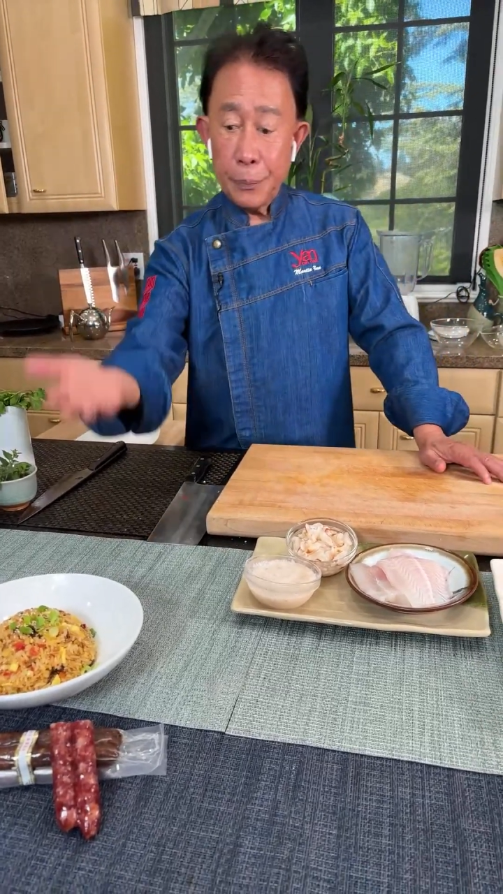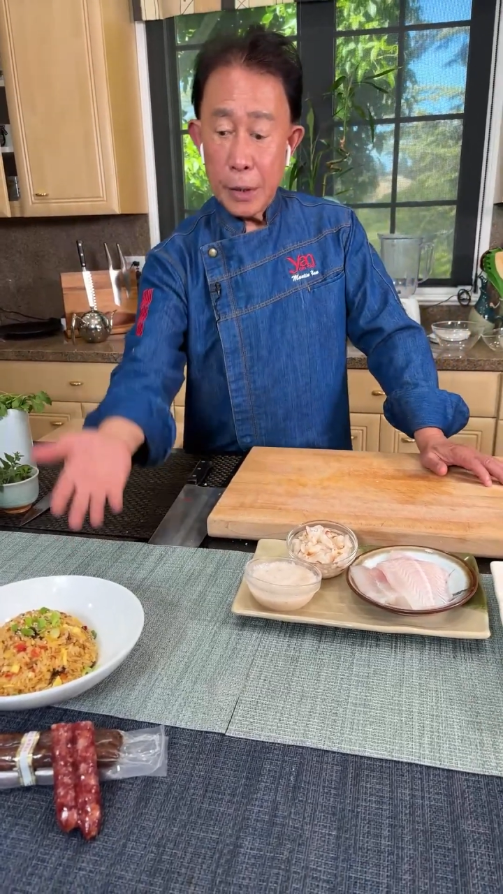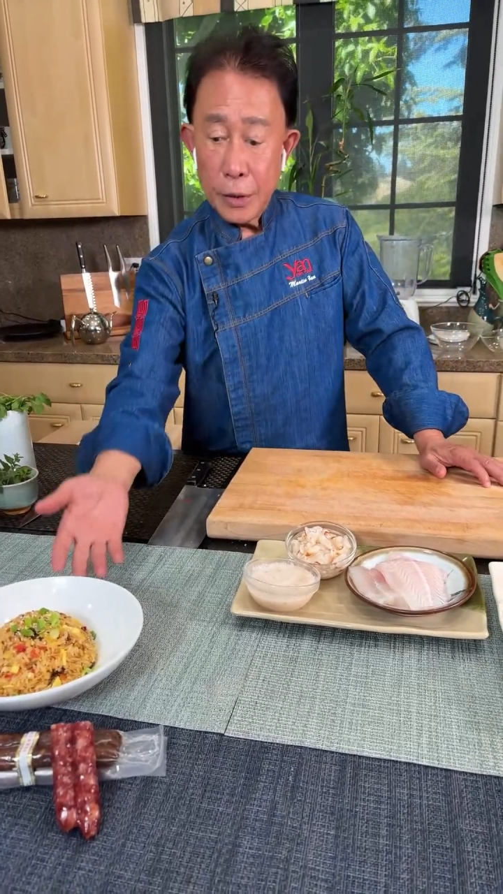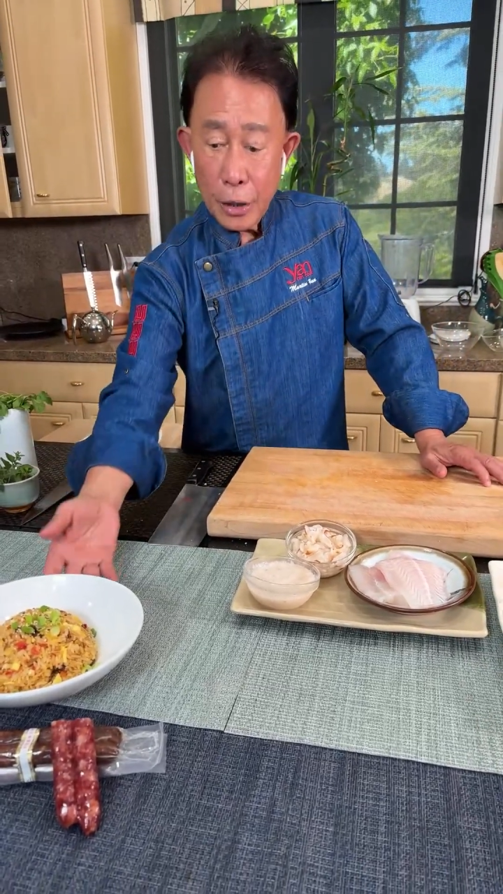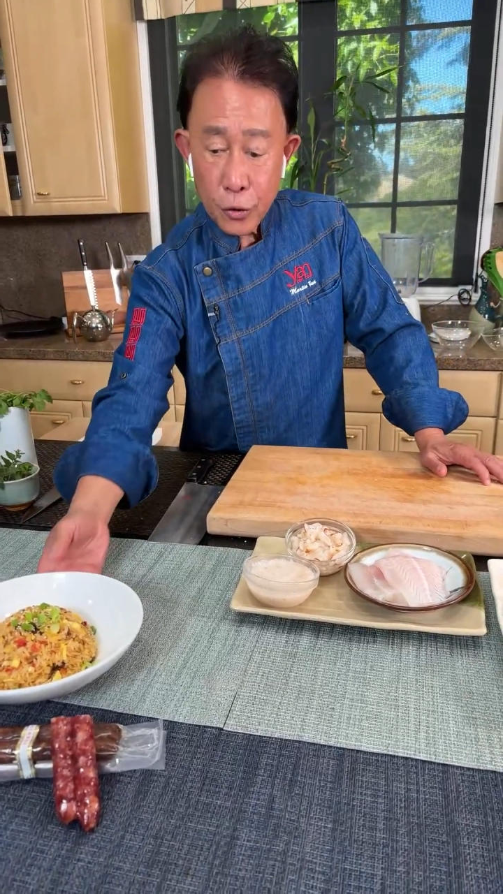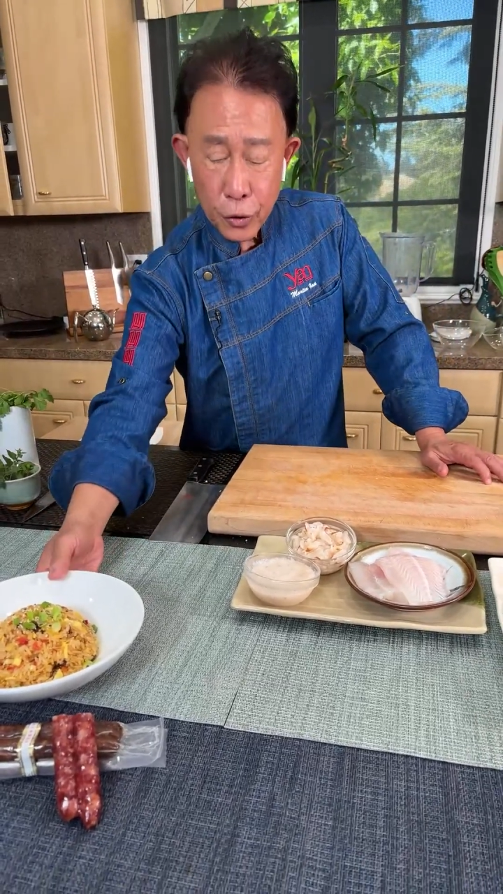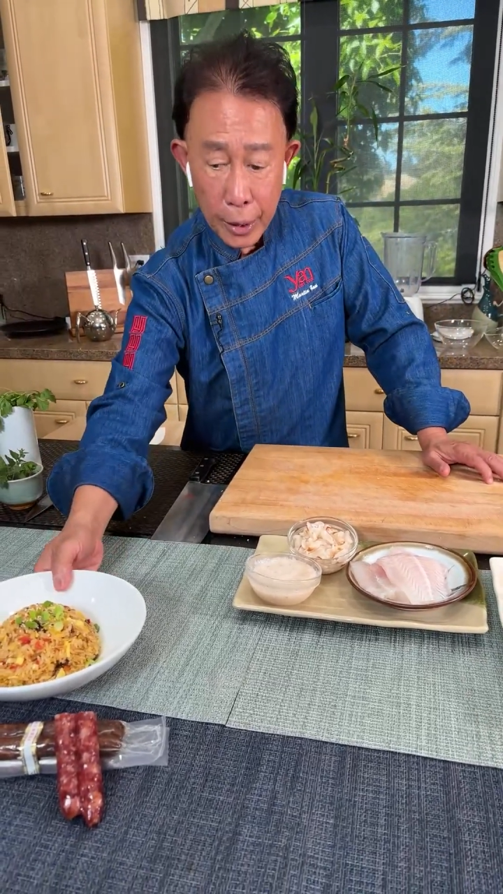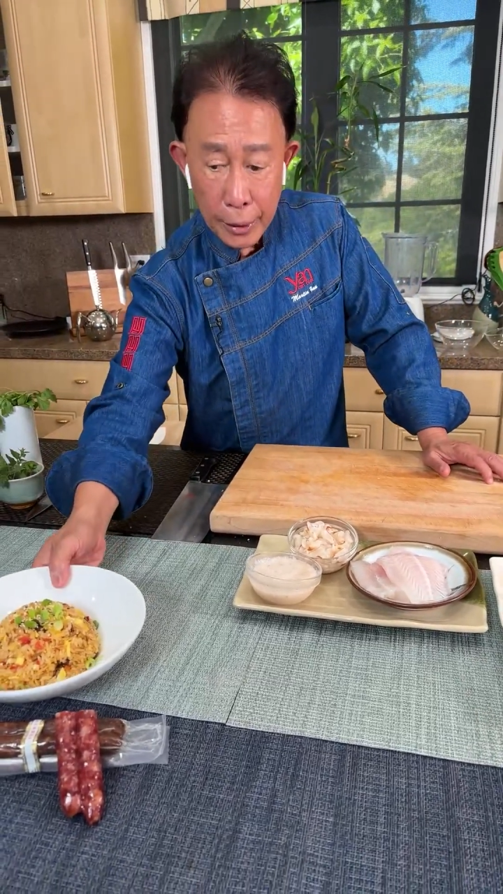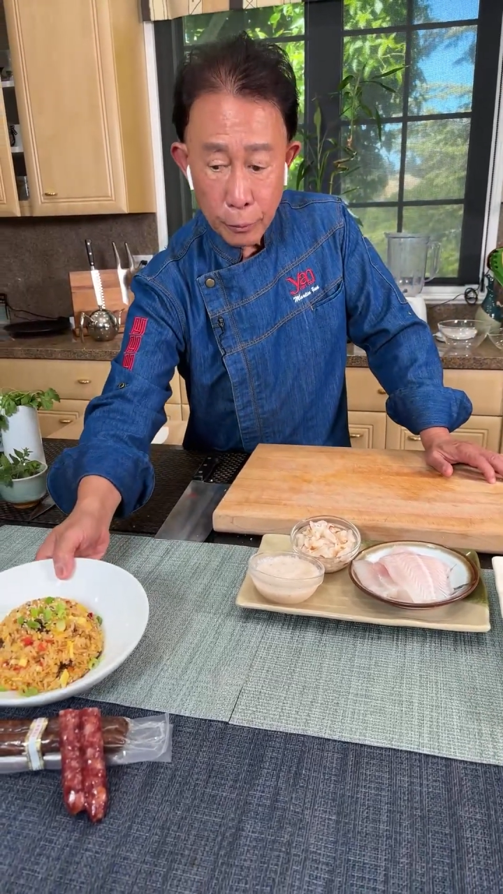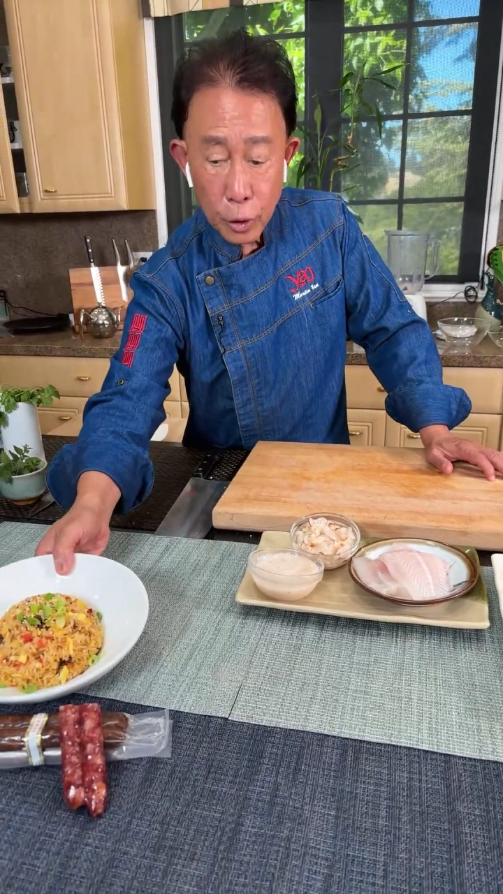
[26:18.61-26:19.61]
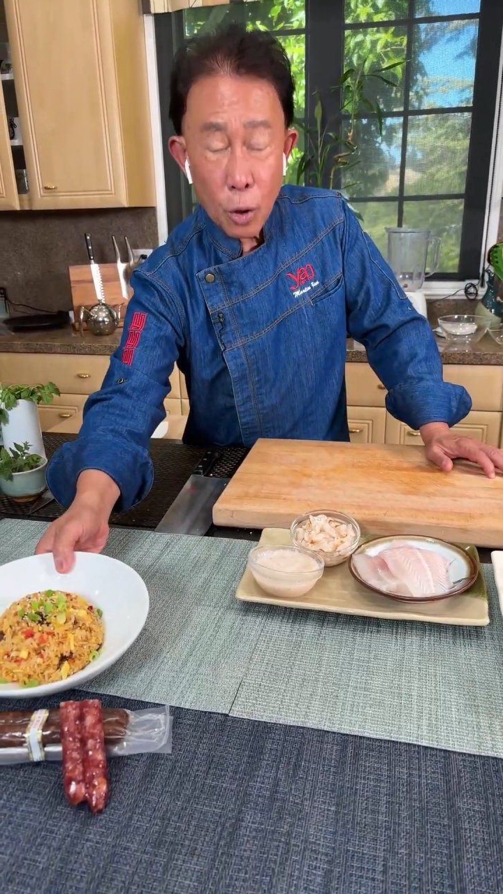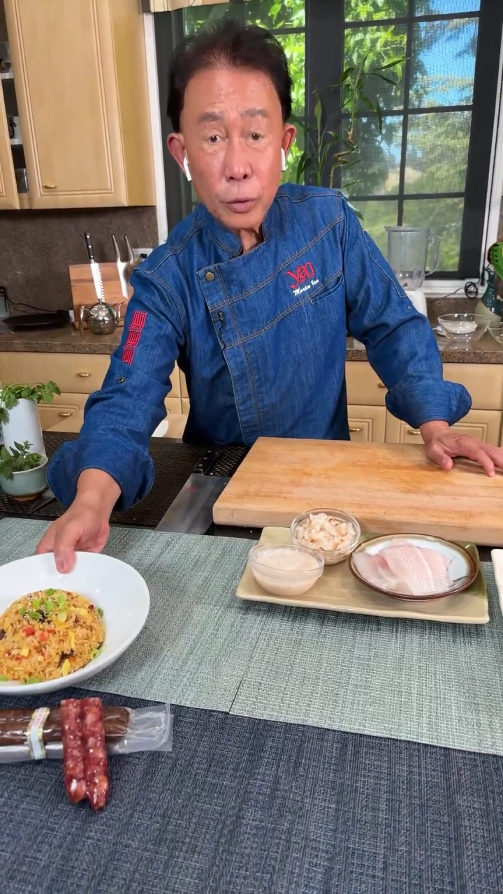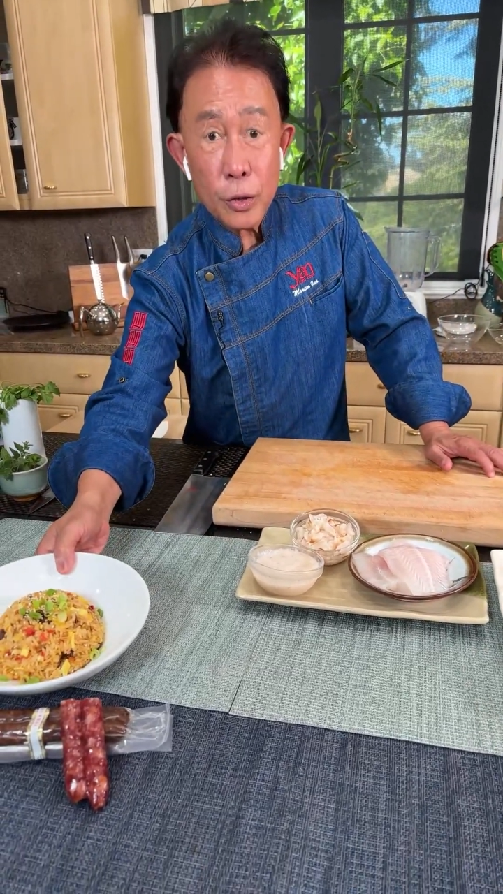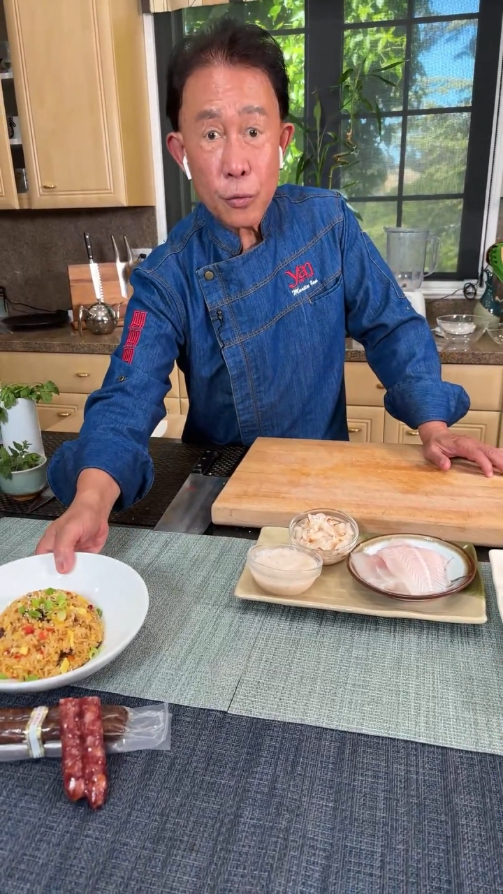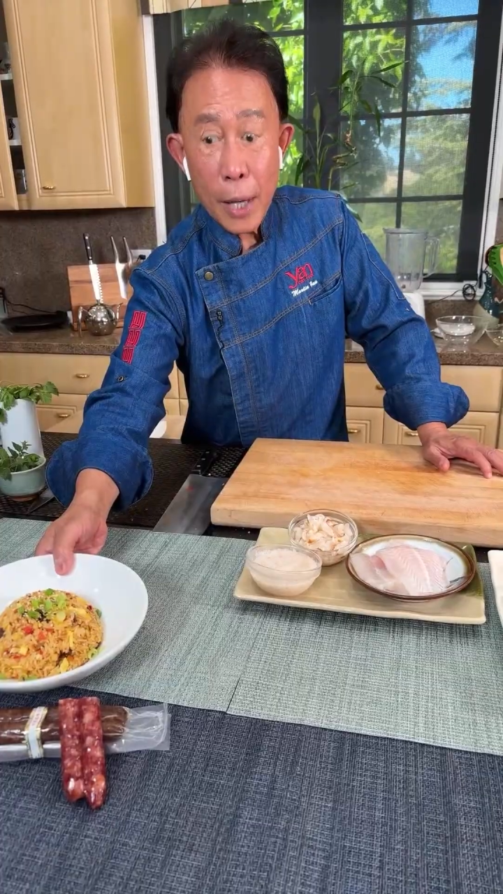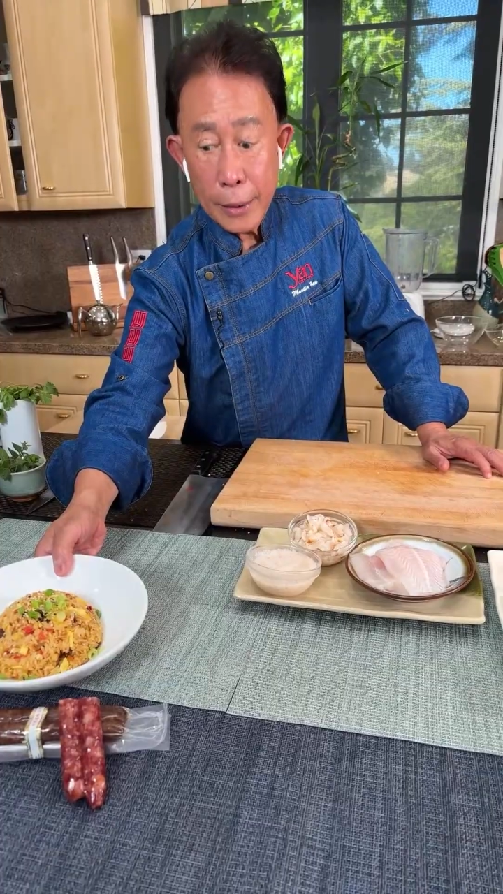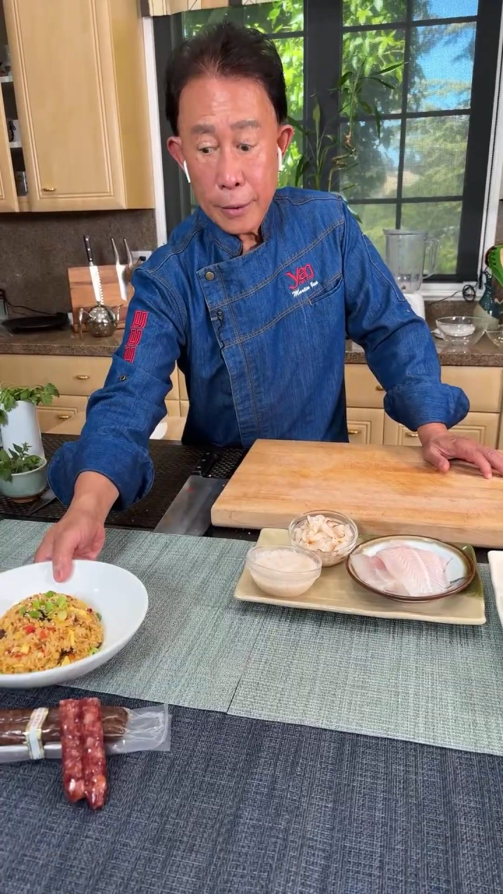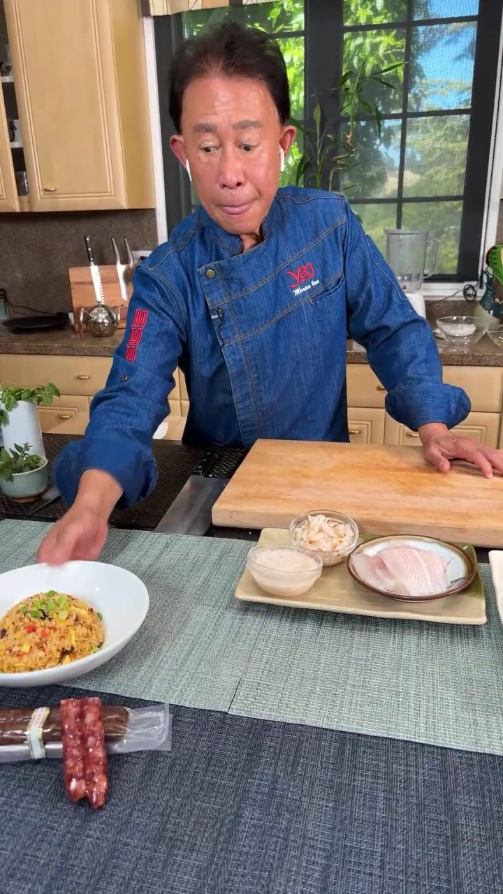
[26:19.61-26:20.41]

yesterday we cooked this rice.